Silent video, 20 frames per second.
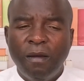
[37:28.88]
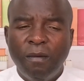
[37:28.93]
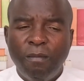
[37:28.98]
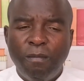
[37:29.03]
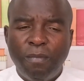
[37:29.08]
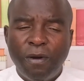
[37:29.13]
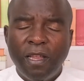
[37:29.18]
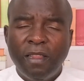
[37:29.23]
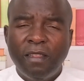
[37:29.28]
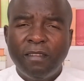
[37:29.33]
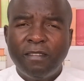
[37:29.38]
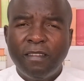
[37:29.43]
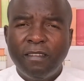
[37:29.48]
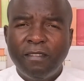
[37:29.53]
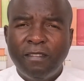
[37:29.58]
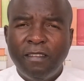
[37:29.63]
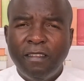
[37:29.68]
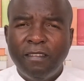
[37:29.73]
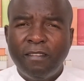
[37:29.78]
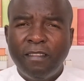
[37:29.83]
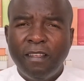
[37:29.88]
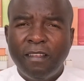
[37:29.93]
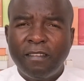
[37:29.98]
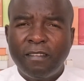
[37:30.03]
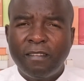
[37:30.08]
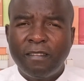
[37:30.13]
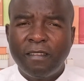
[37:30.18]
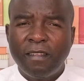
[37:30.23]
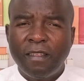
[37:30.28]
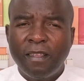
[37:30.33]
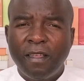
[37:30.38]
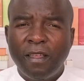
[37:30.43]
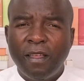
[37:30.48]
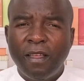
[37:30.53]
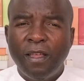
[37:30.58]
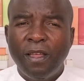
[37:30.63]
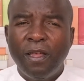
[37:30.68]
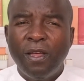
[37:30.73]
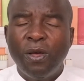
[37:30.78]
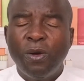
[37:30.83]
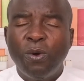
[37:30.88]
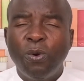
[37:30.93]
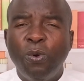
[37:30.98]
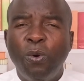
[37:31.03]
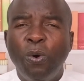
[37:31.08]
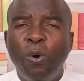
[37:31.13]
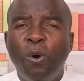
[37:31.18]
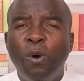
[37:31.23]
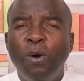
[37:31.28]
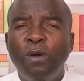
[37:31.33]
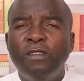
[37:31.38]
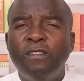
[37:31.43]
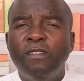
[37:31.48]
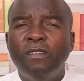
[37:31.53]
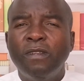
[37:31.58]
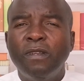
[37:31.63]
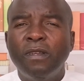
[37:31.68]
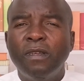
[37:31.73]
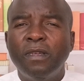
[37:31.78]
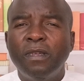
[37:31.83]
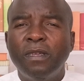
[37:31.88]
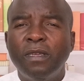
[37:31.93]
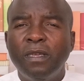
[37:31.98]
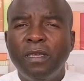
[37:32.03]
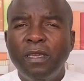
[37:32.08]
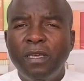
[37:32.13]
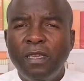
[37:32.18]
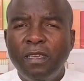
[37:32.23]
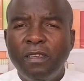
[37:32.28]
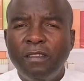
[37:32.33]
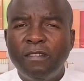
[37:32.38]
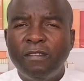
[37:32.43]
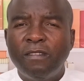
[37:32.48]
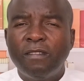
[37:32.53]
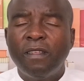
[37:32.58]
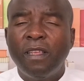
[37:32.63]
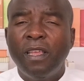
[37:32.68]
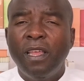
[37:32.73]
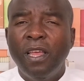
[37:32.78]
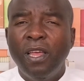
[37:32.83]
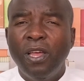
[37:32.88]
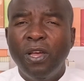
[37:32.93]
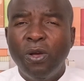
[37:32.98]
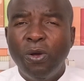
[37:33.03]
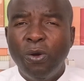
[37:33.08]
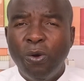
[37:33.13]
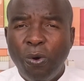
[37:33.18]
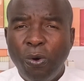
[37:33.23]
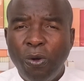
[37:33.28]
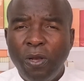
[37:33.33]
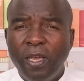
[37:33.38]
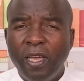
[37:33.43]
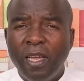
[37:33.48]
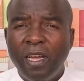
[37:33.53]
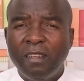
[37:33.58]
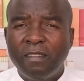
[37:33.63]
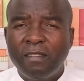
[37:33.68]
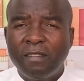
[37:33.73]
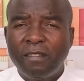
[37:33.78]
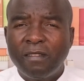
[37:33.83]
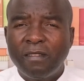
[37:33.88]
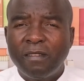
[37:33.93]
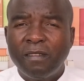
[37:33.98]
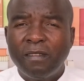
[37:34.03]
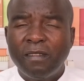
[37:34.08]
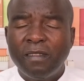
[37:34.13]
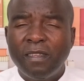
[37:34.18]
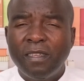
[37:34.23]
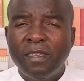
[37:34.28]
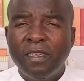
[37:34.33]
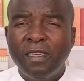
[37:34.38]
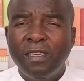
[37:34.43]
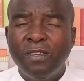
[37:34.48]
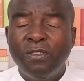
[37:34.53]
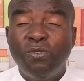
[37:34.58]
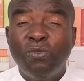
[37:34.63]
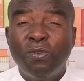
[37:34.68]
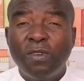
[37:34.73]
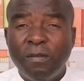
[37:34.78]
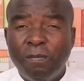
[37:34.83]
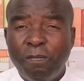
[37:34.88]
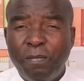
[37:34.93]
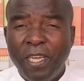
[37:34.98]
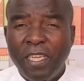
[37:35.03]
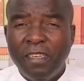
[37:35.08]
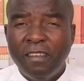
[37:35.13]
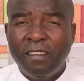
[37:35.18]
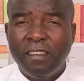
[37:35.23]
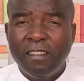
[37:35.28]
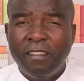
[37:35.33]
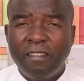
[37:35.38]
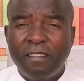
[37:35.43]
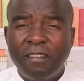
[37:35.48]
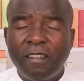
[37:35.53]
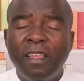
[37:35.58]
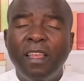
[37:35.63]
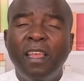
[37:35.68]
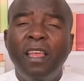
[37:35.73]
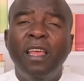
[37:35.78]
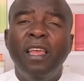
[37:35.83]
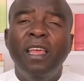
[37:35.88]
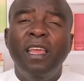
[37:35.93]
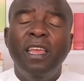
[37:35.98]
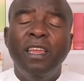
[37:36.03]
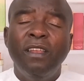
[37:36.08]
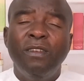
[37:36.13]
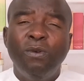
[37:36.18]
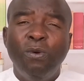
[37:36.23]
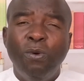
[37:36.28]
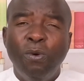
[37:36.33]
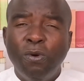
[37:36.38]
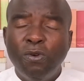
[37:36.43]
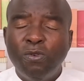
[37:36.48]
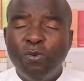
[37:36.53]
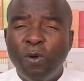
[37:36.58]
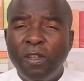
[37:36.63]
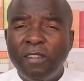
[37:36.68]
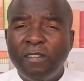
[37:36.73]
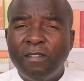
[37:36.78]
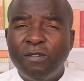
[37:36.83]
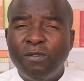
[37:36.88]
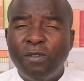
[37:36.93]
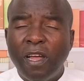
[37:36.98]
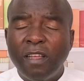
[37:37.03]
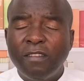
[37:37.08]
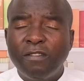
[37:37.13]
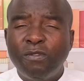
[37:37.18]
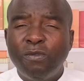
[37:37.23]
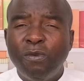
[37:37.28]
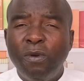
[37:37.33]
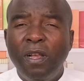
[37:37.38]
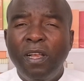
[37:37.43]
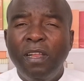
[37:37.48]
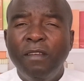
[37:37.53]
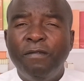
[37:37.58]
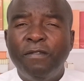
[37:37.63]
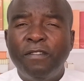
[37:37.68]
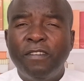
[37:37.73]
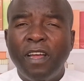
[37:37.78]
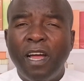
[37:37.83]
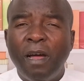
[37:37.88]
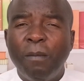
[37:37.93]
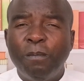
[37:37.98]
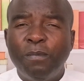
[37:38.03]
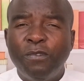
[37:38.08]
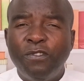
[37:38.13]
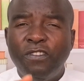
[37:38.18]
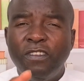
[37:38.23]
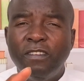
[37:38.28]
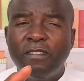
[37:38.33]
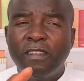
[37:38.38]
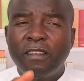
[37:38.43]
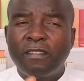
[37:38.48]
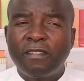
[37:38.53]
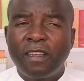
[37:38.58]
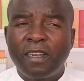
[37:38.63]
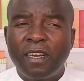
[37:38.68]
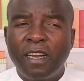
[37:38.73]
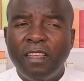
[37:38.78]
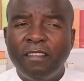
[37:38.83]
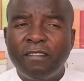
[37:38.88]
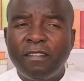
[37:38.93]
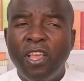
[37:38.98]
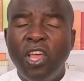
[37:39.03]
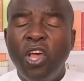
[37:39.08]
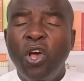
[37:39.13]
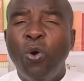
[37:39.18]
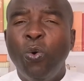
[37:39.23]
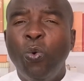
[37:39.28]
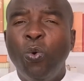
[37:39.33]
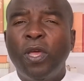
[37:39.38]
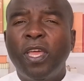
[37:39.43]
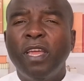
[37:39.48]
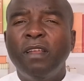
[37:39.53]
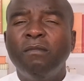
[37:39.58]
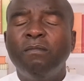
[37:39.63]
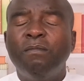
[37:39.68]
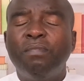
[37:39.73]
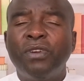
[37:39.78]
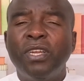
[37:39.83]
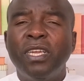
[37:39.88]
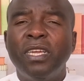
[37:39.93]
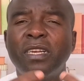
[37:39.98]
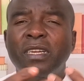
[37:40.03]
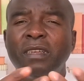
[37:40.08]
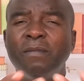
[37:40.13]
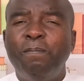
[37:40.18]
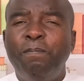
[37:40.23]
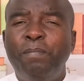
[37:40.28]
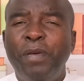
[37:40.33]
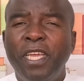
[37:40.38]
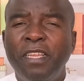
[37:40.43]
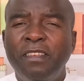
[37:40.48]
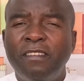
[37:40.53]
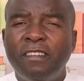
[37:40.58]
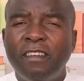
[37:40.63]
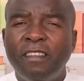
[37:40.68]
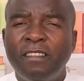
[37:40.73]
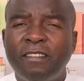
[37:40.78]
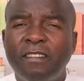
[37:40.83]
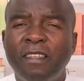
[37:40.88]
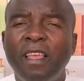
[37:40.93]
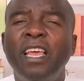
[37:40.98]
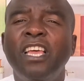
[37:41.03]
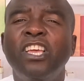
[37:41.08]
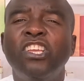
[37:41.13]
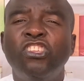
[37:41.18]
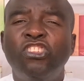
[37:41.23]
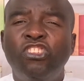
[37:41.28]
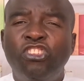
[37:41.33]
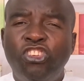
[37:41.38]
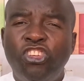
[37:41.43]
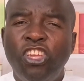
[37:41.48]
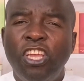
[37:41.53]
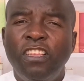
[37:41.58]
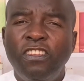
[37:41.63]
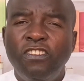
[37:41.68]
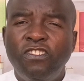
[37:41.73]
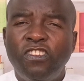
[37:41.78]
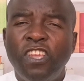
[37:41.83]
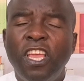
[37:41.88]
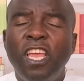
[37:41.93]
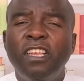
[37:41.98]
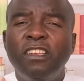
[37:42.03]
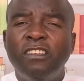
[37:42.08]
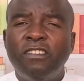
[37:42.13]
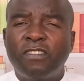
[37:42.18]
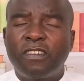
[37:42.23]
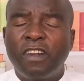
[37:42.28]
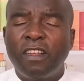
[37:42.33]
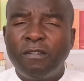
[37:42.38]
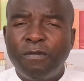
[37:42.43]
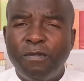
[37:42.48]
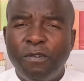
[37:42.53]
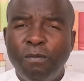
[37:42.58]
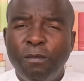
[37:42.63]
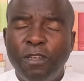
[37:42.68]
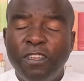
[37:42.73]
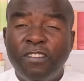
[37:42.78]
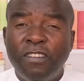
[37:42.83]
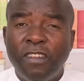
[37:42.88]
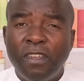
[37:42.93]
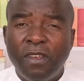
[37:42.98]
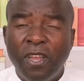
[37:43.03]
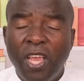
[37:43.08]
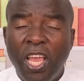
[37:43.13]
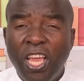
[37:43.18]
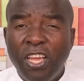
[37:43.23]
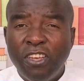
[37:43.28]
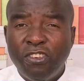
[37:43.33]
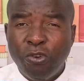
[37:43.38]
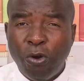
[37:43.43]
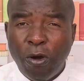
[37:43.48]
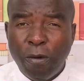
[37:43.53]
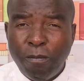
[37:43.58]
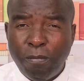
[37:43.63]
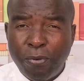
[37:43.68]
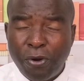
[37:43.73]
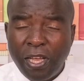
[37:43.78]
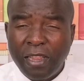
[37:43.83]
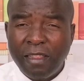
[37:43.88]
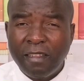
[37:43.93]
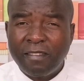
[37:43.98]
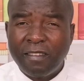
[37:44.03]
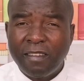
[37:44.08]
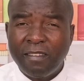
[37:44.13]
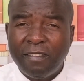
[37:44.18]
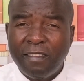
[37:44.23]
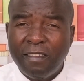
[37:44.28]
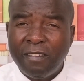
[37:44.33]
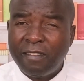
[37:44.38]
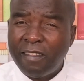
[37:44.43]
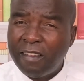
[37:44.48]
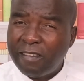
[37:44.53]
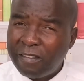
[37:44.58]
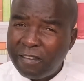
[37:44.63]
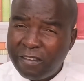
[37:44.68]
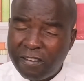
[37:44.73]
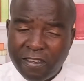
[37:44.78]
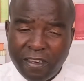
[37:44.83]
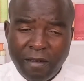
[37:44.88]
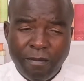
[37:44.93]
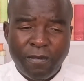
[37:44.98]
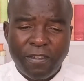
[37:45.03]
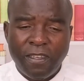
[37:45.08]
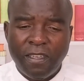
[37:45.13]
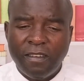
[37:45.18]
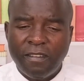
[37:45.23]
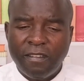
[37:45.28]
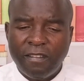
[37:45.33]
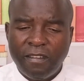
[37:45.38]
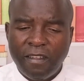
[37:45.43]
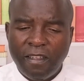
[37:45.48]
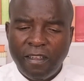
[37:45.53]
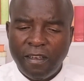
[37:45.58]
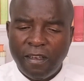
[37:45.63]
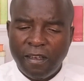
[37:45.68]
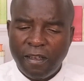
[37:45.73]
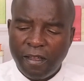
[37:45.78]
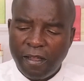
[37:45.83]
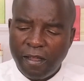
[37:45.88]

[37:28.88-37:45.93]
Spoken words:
Brothers and sisters, God is calling us to repentance. And God wants us to lift up Jesus Christ, who can bring repentance, change, and transformation to our brothers and sisters trapped in sin.